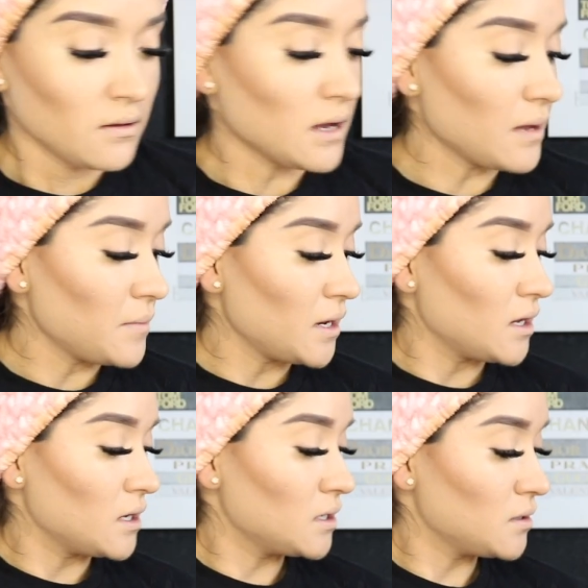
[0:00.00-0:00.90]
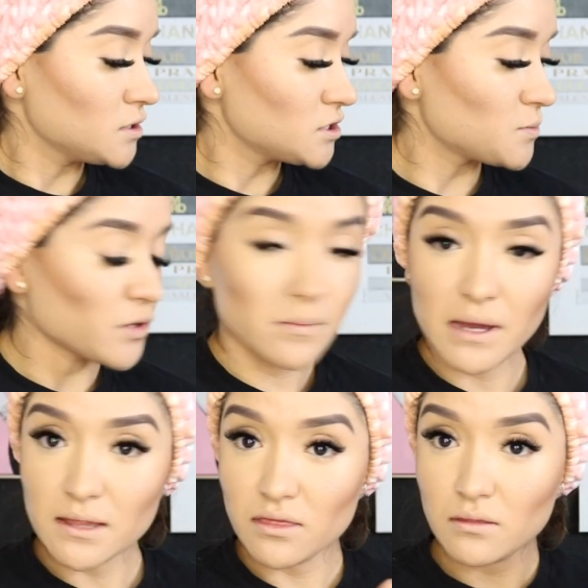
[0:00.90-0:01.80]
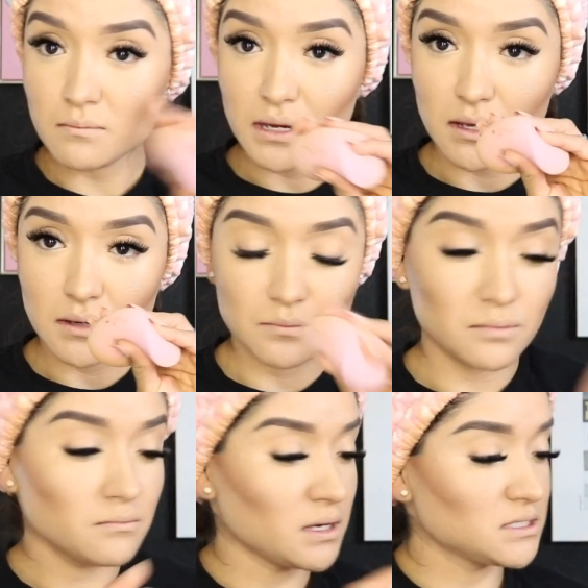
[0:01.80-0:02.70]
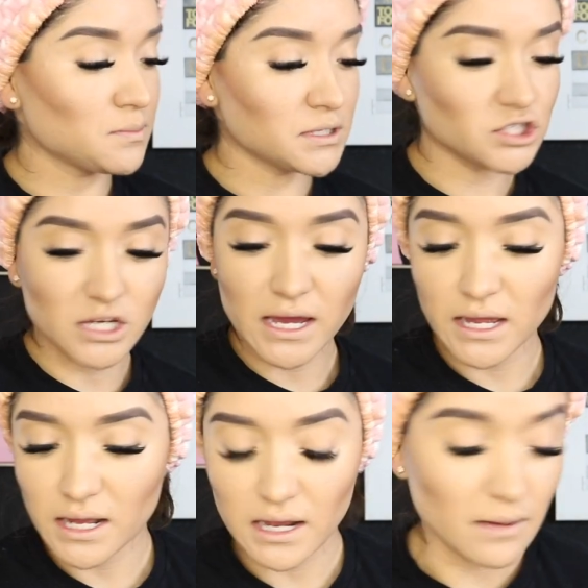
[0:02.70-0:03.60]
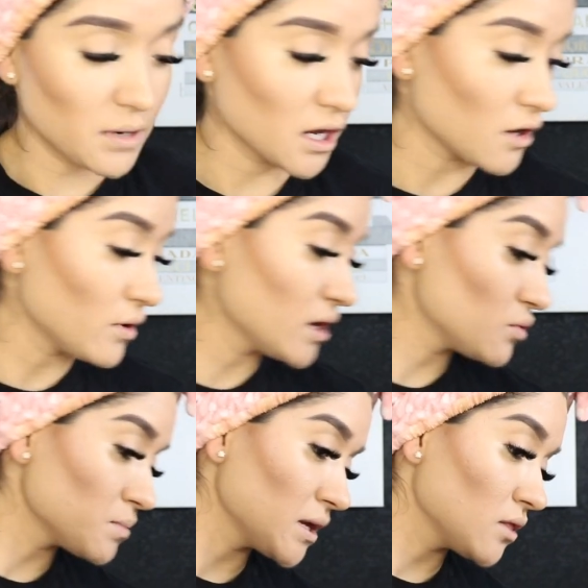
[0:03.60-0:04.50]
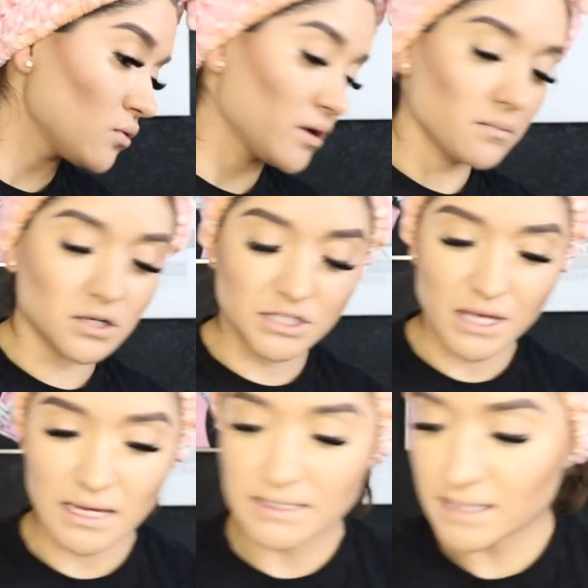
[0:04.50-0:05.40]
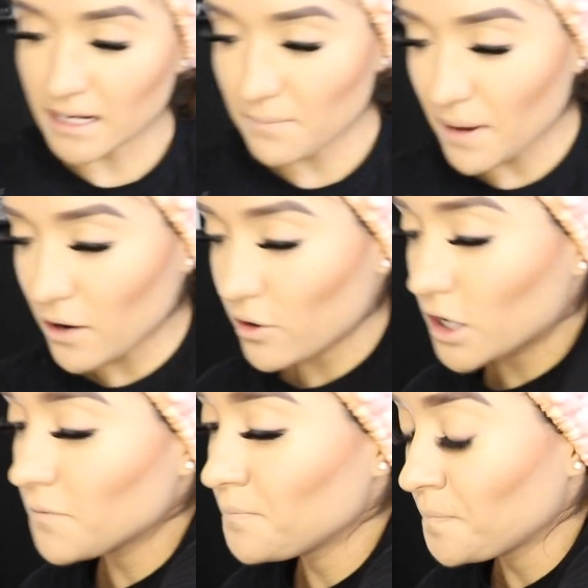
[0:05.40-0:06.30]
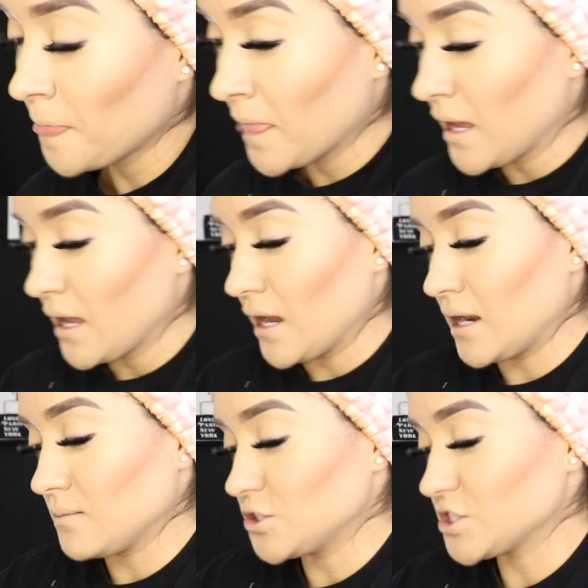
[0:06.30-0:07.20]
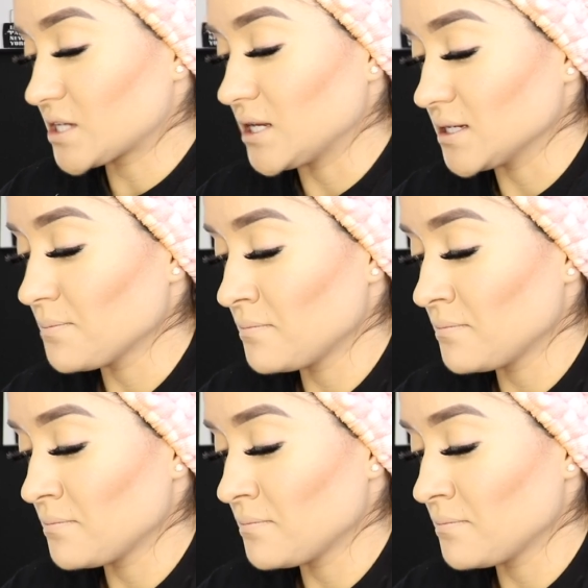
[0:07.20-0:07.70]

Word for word: I'm gonna spray my my my sponge again, and I'm gonna go in with my Laura Mercier setting powder, and I'm just gonna